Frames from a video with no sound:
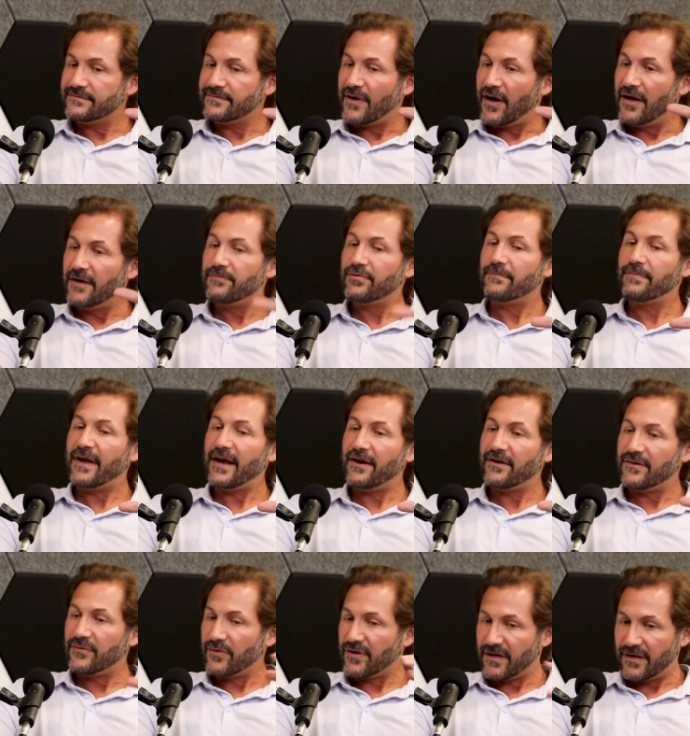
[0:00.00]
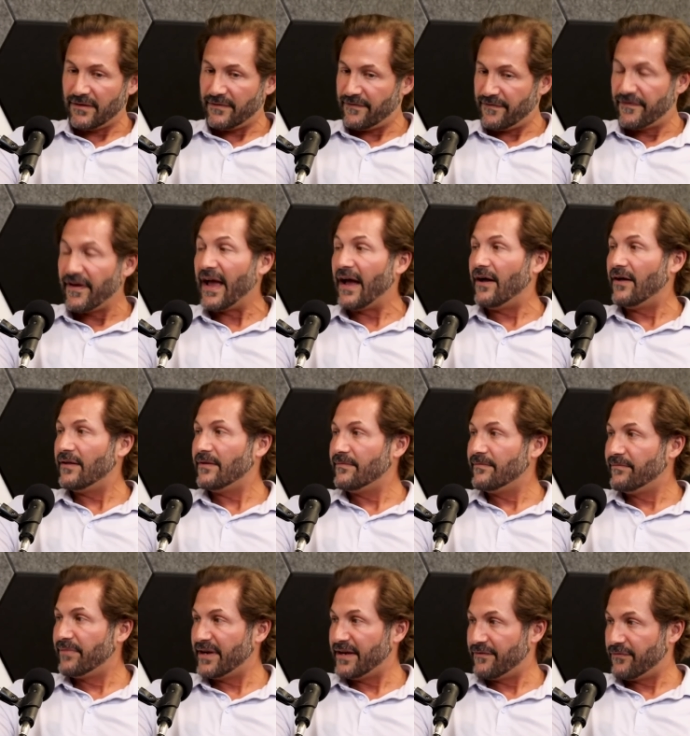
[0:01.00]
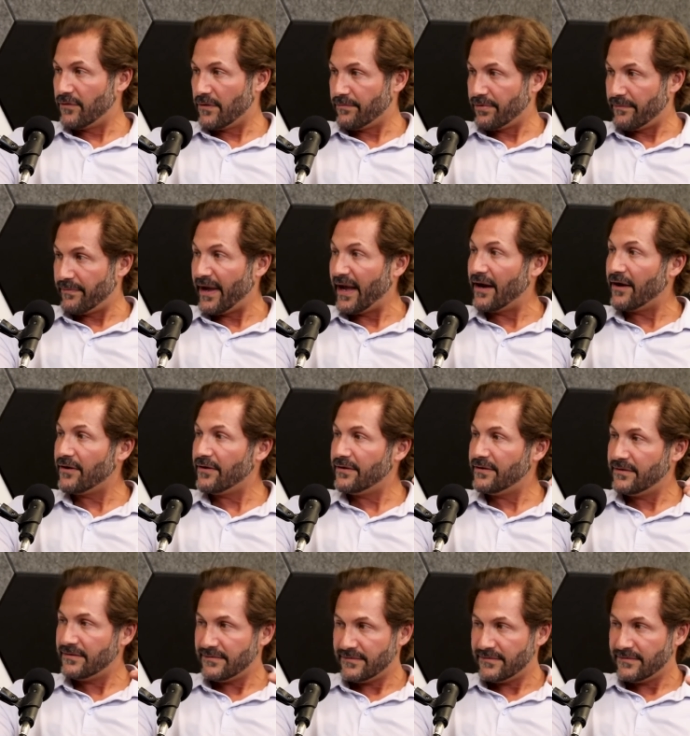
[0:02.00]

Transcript: unprepared and we're going to fail. But if we're prepared,